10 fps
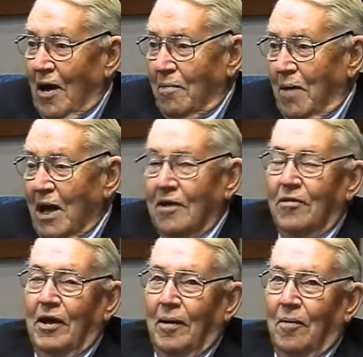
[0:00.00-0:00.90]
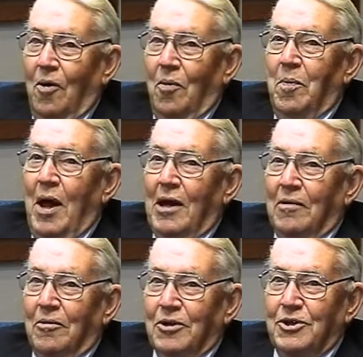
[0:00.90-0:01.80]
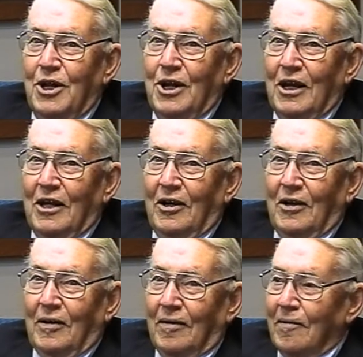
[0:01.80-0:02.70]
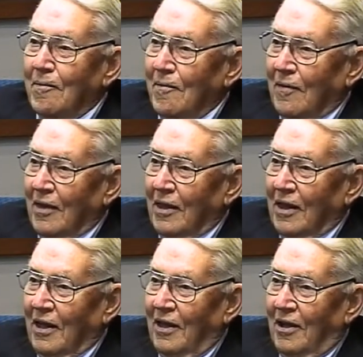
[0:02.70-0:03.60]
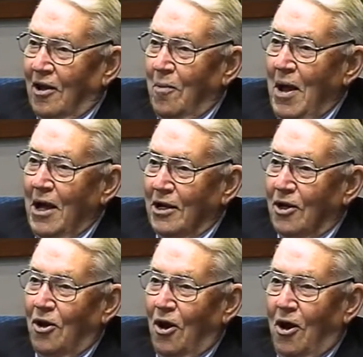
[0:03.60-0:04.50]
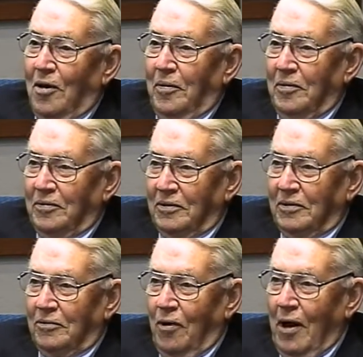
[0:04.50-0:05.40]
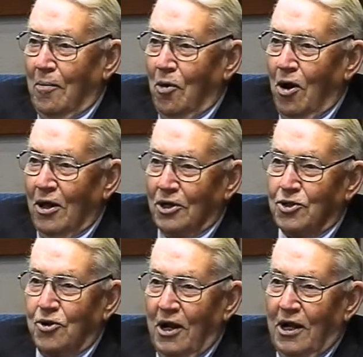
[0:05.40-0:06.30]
Right back of him, old Patton was sitting in a command car, ramrod